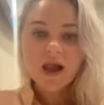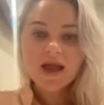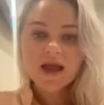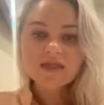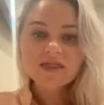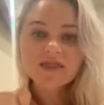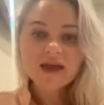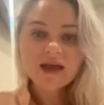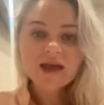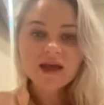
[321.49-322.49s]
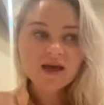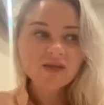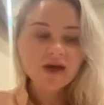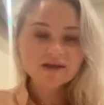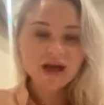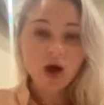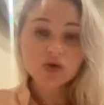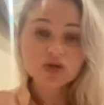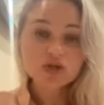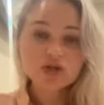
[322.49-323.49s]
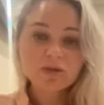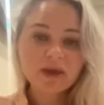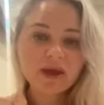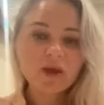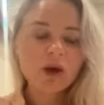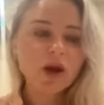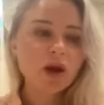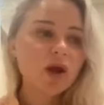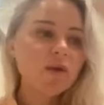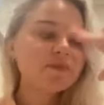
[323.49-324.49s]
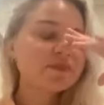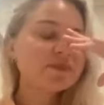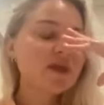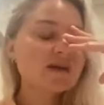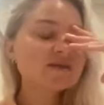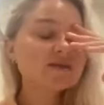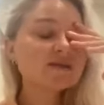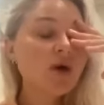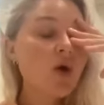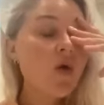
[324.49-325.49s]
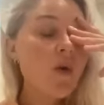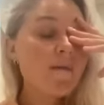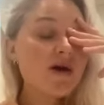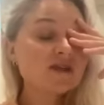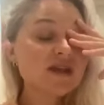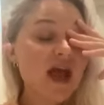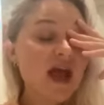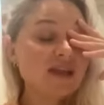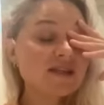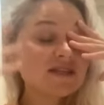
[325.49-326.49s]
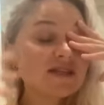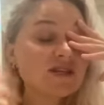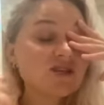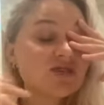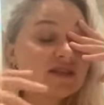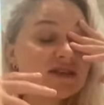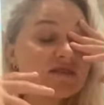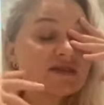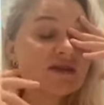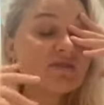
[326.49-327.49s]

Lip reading: like thinking that's how she should be, when there's so much energy and creativity